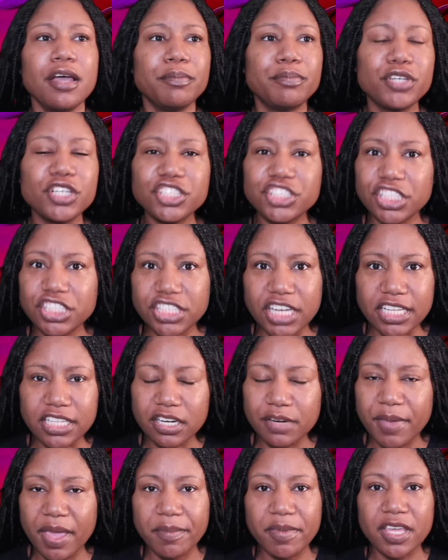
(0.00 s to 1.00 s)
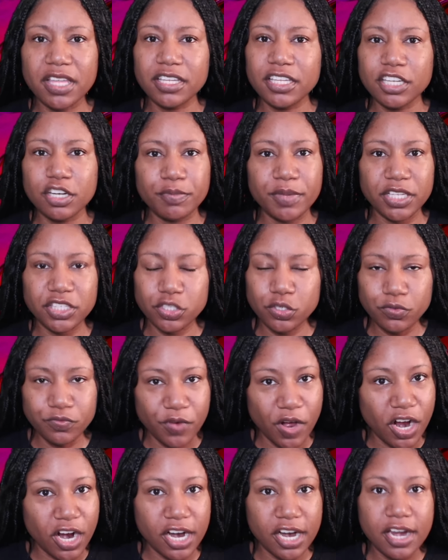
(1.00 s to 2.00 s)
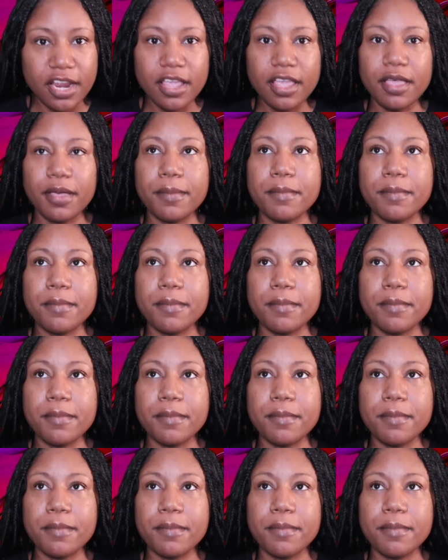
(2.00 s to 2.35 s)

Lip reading: Push each other maybe a little bit too far,